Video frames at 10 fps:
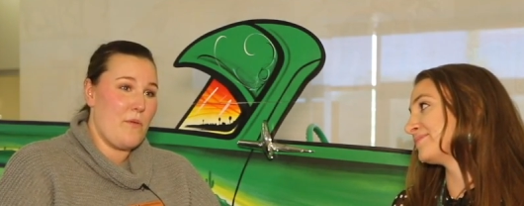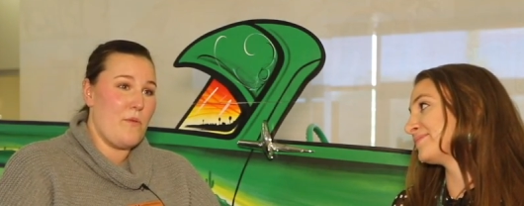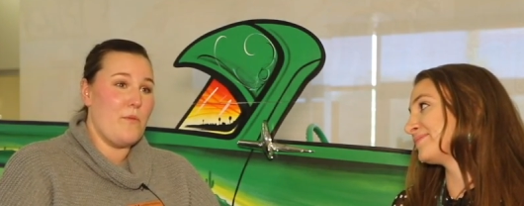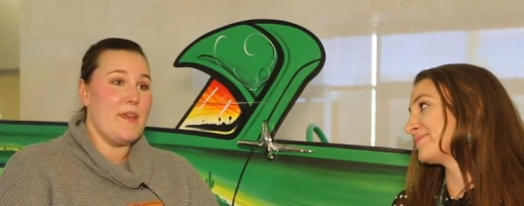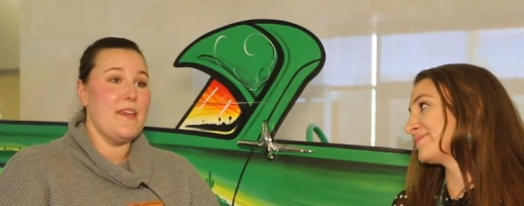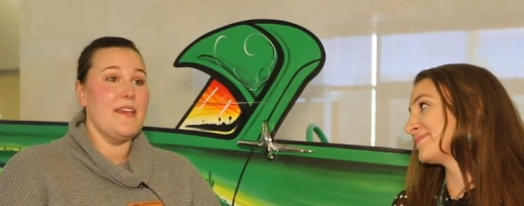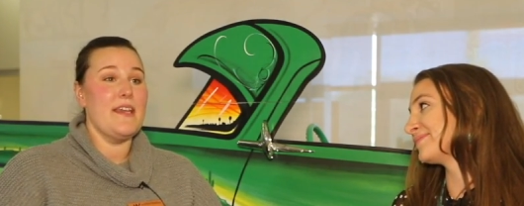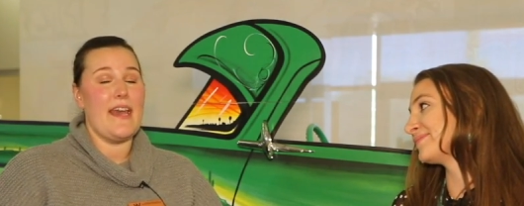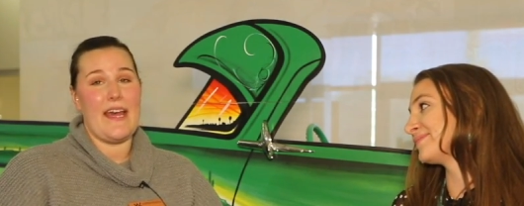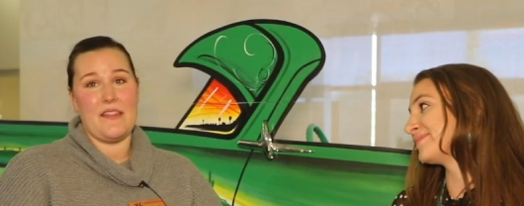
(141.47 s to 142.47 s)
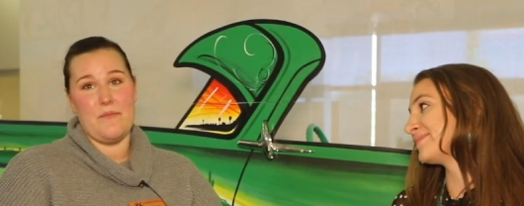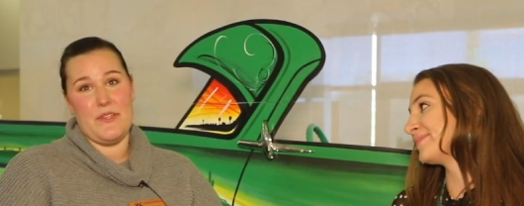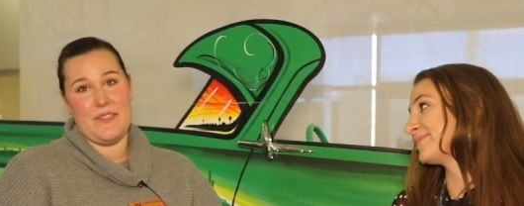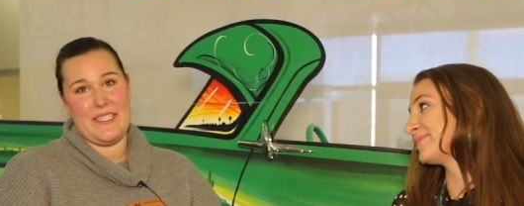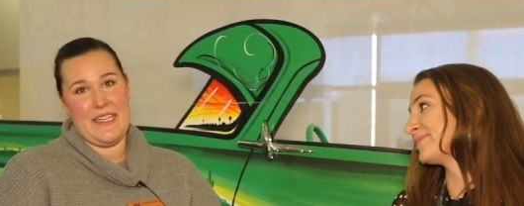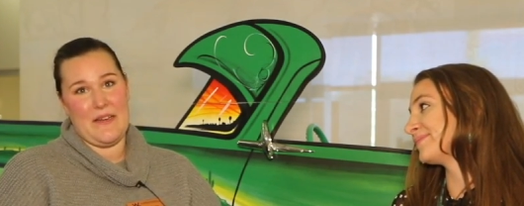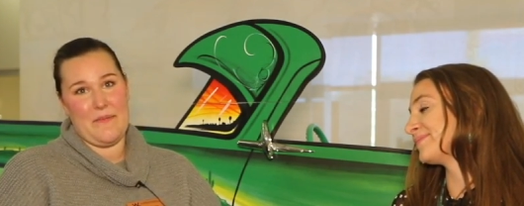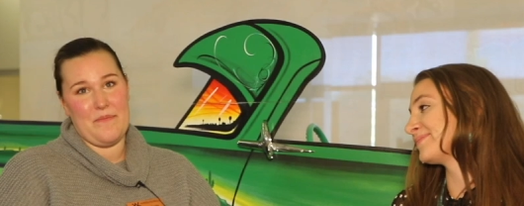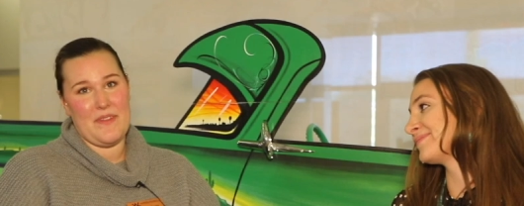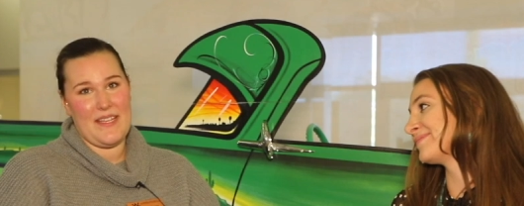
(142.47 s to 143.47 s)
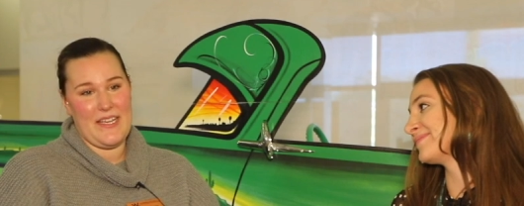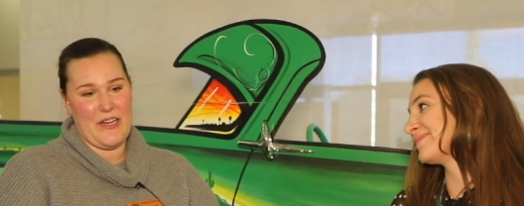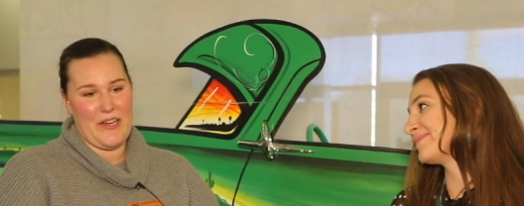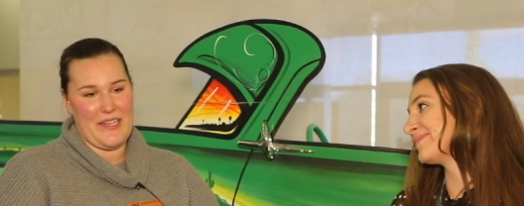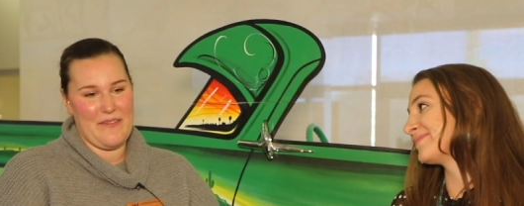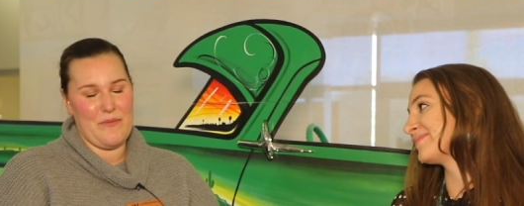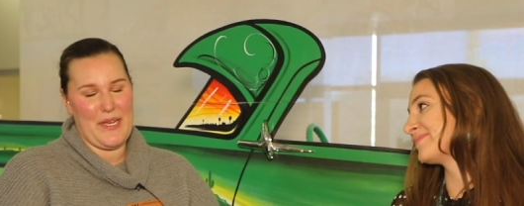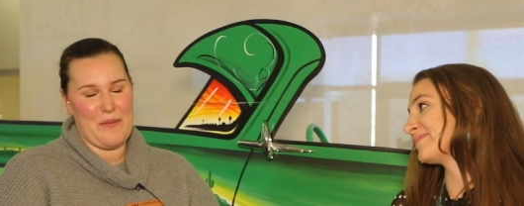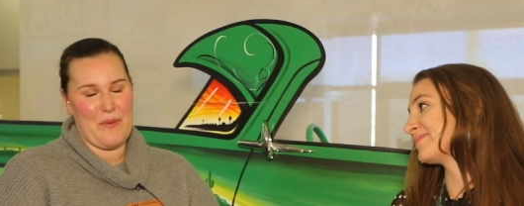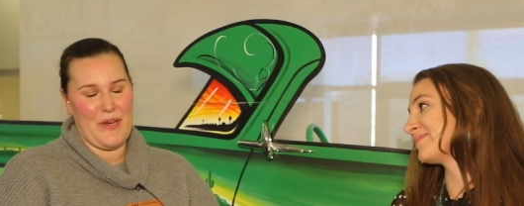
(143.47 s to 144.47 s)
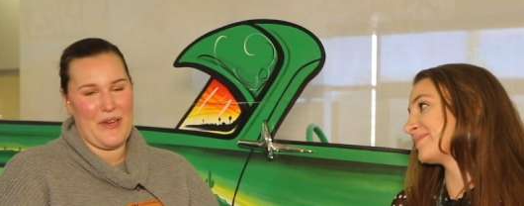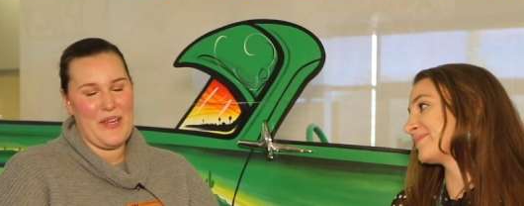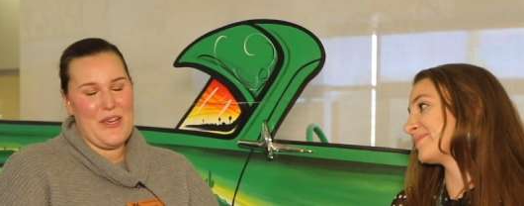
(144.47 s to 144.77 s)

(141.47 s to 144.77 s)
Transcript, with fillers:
Speaker 1: we at the museum here in Wickenburg,